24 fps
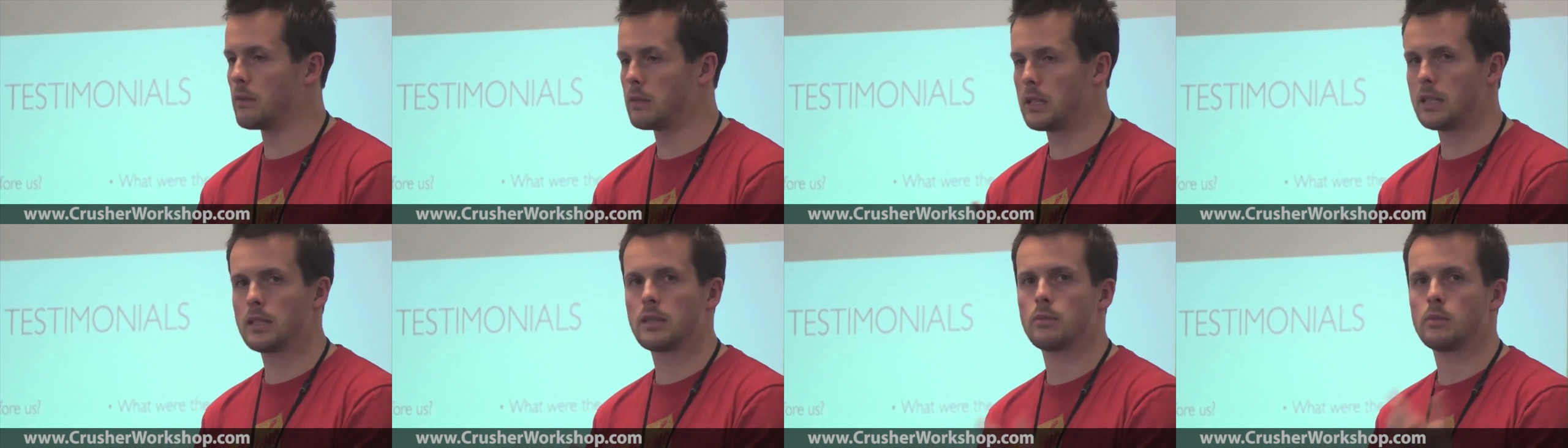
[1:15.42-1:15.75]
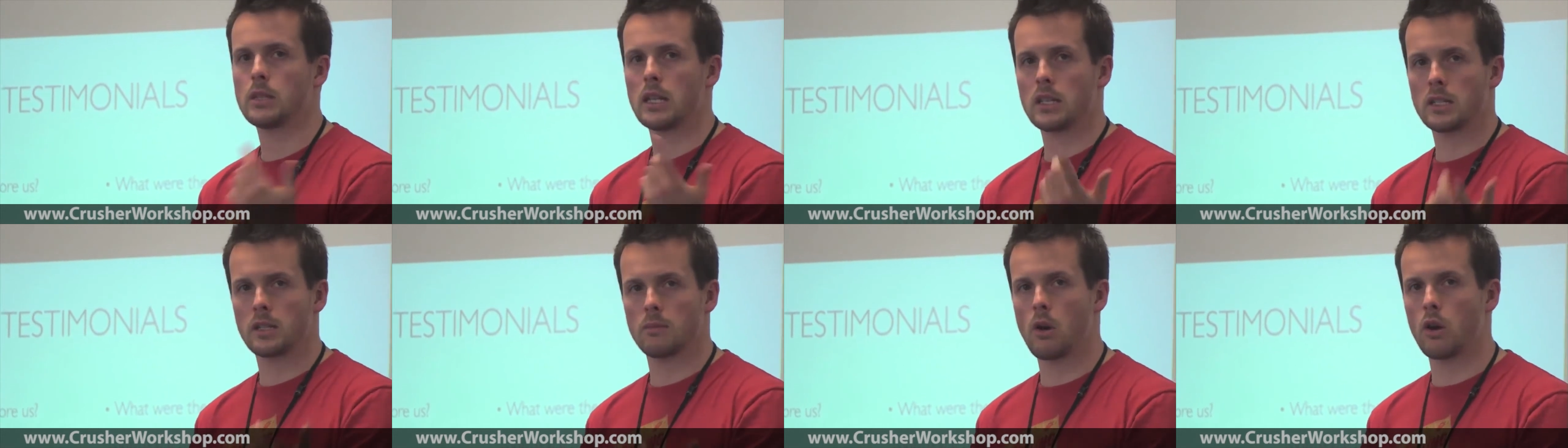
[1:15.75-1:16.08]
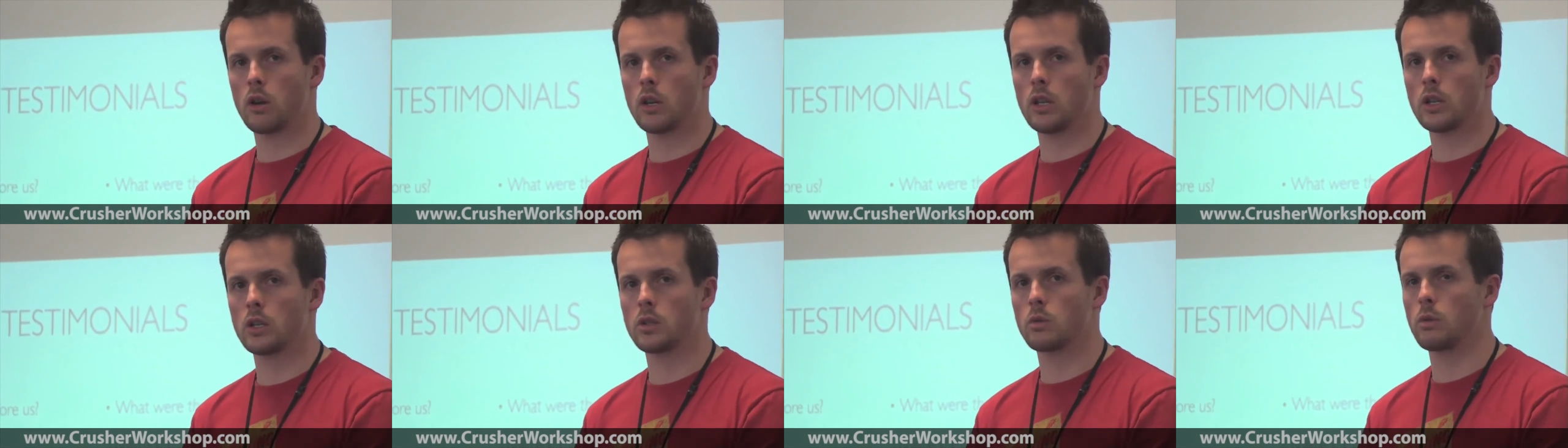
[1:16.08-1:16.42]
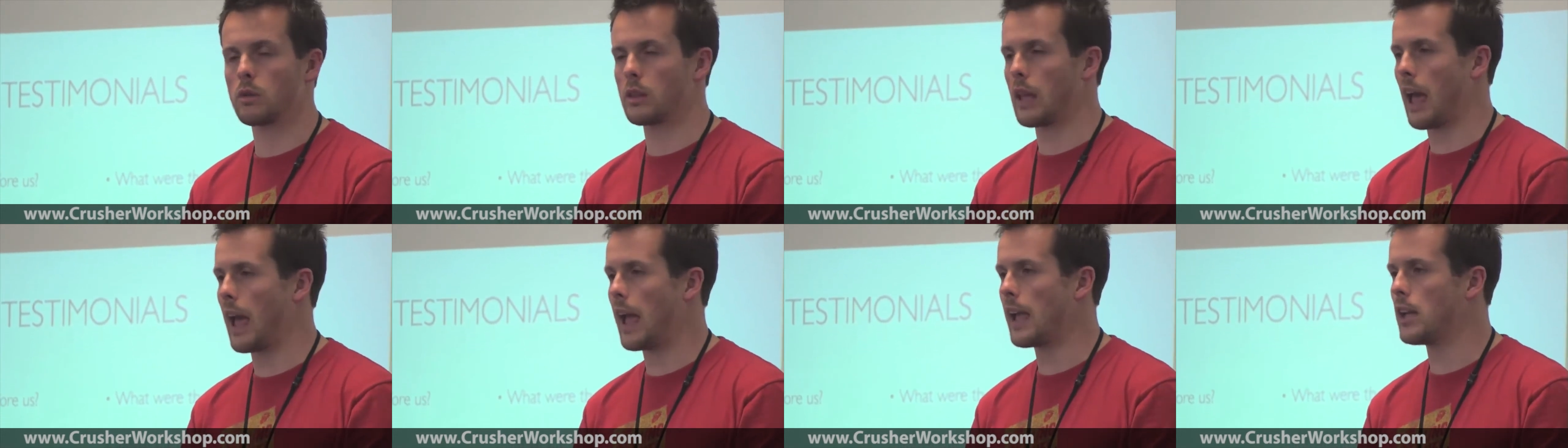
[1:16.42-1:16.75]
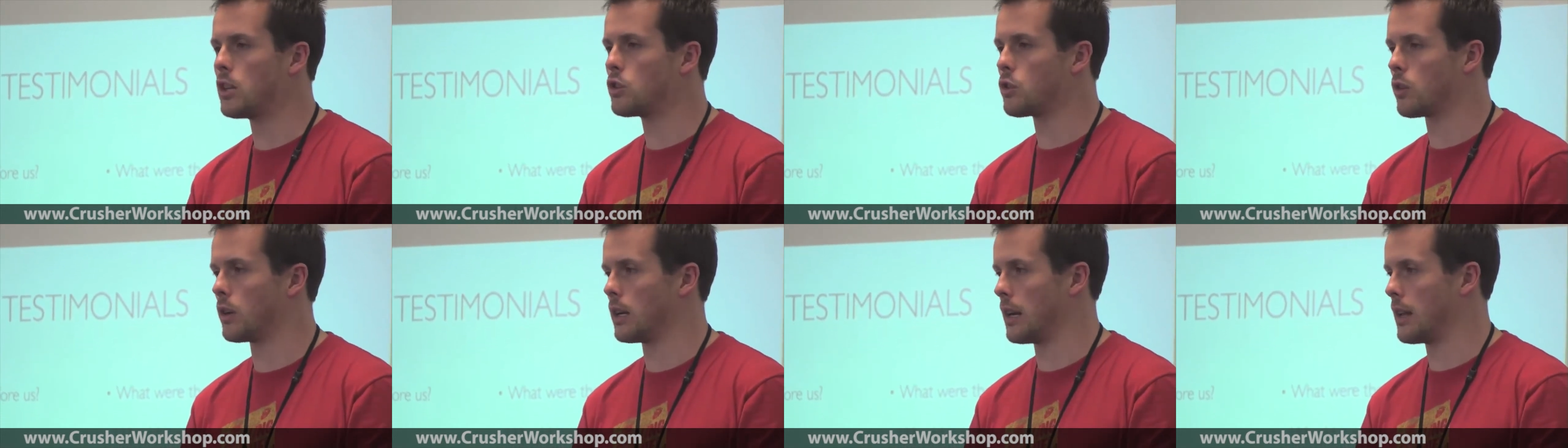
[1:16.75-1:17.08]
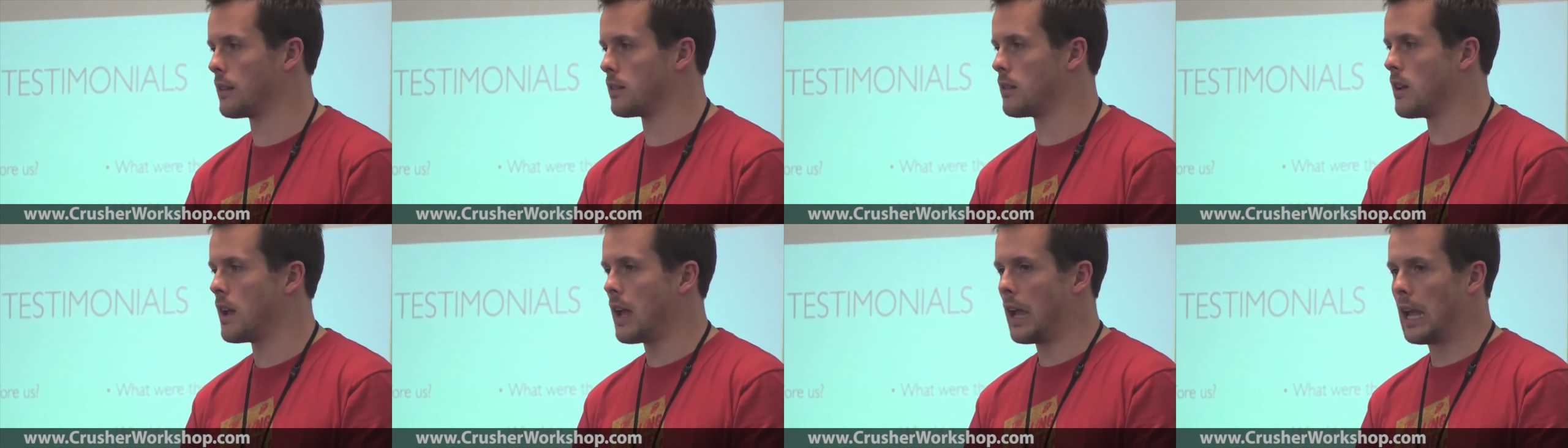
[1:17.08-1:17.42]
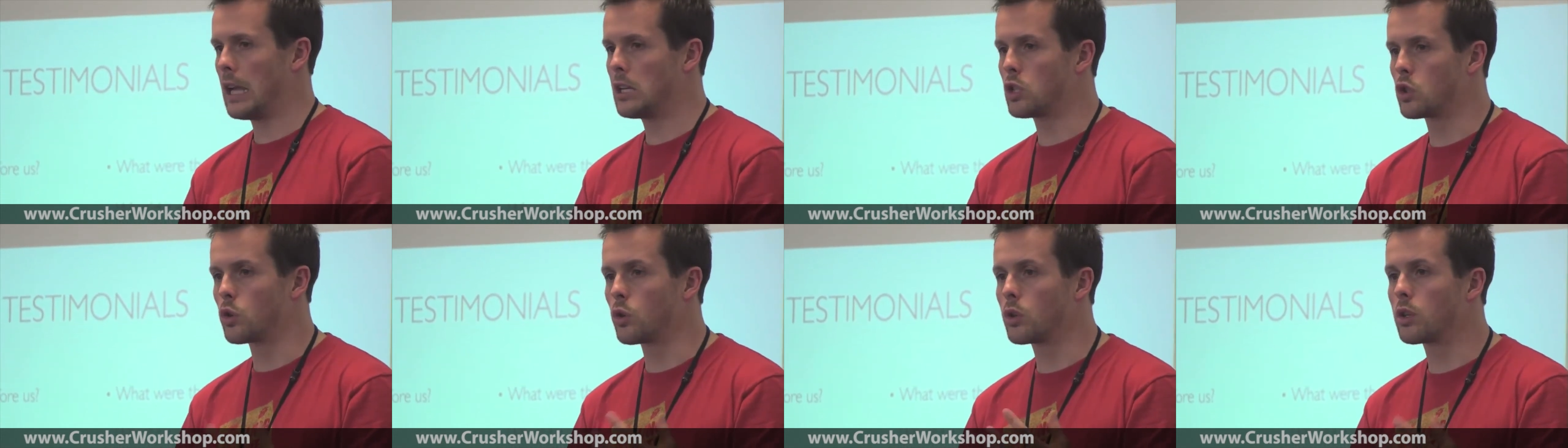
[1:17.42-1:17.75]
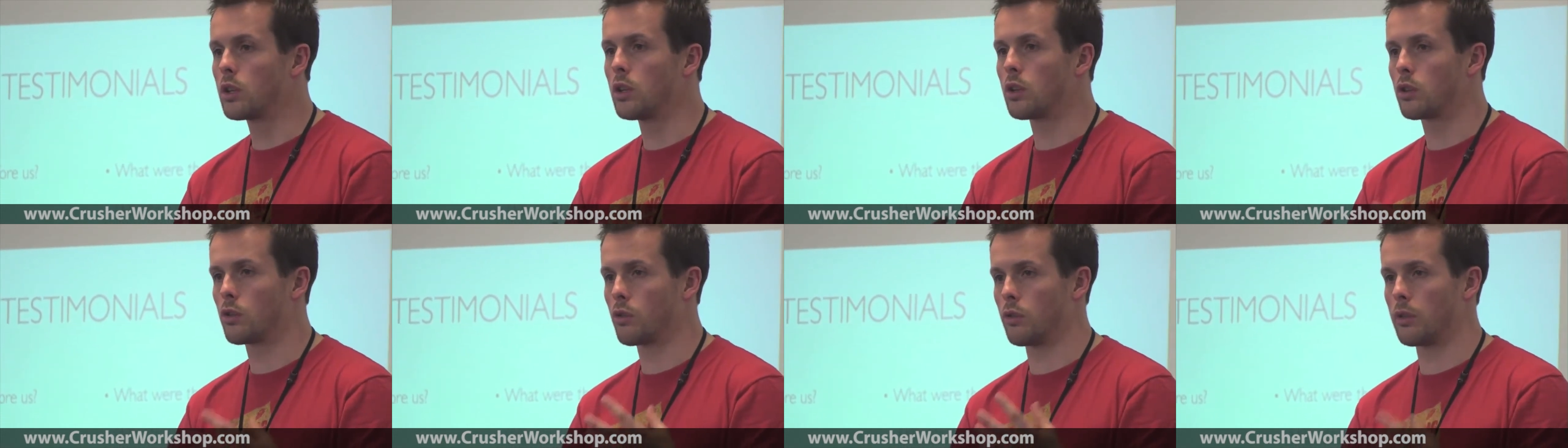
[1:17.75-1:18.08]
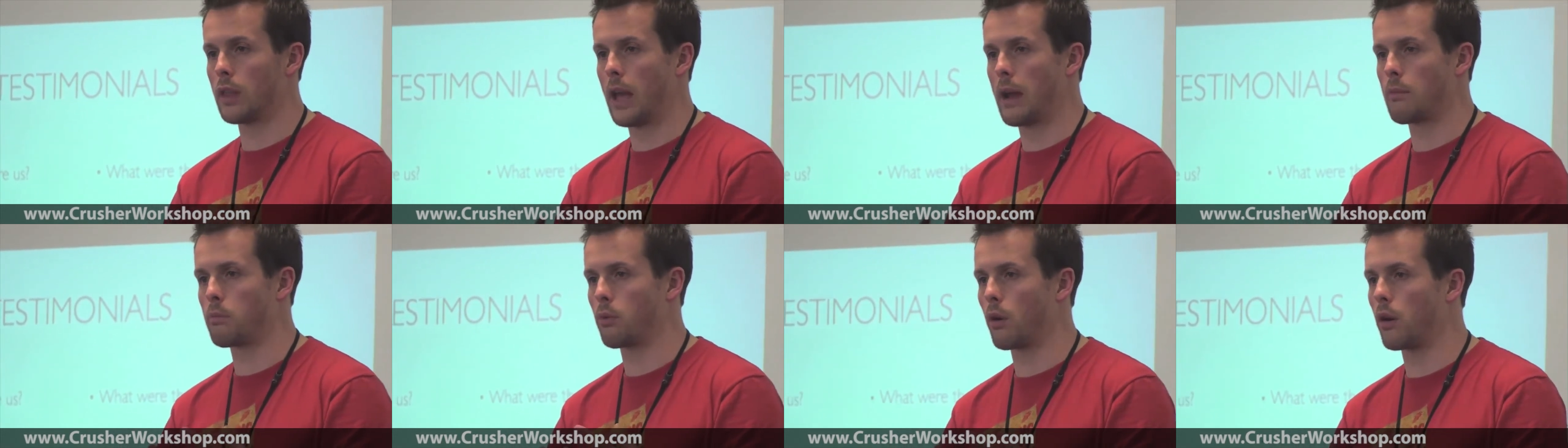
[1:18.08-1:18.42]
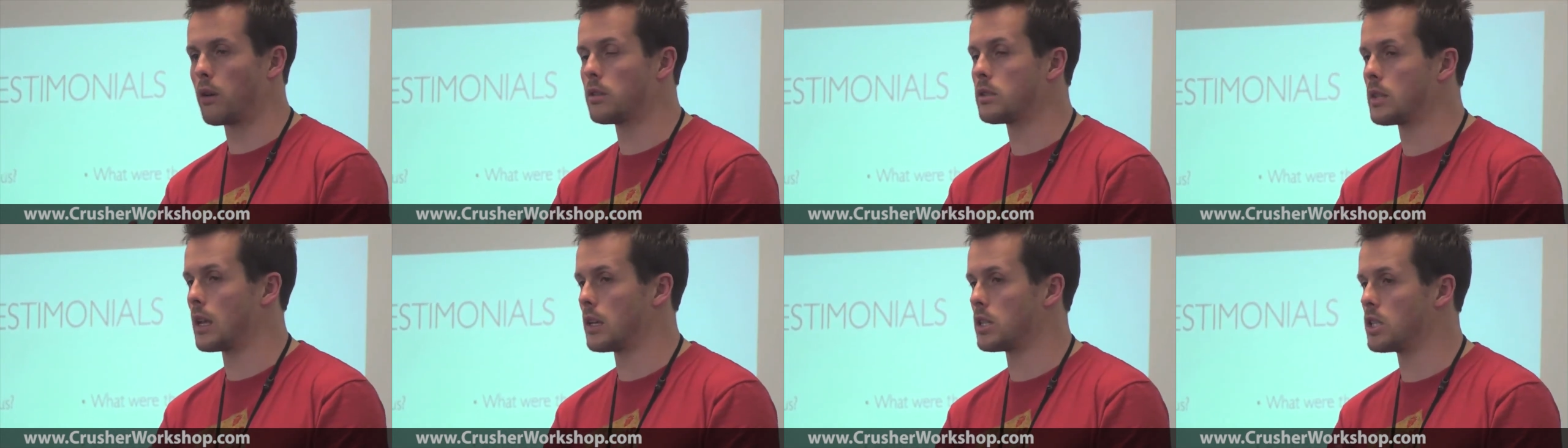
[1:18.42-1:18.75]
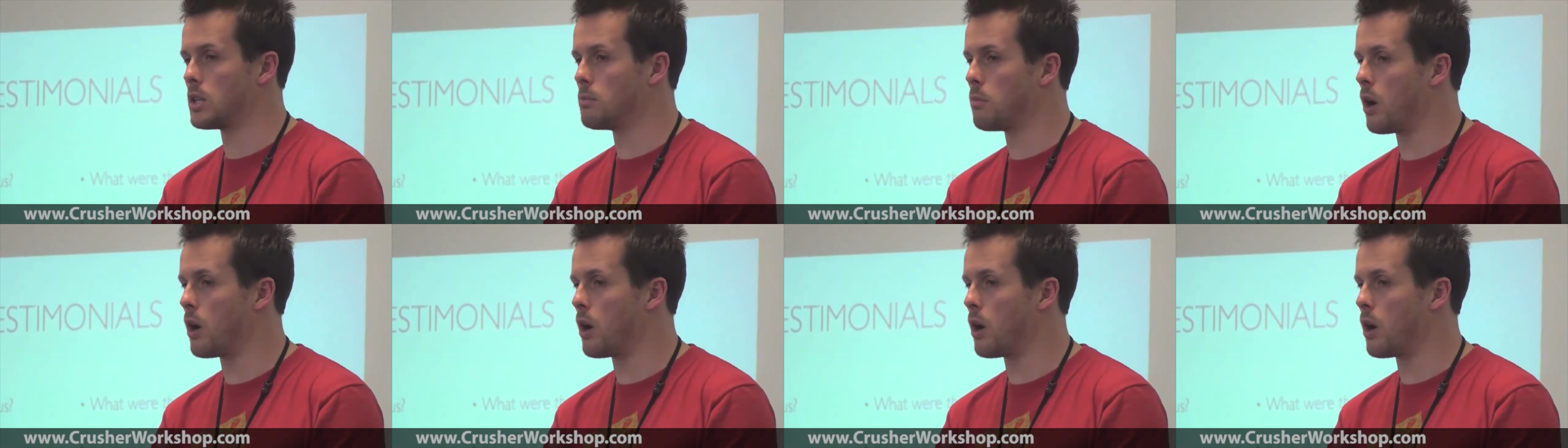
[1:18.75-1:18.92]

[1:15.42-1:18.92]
did some testimonials with Adrian, and he took you through that process.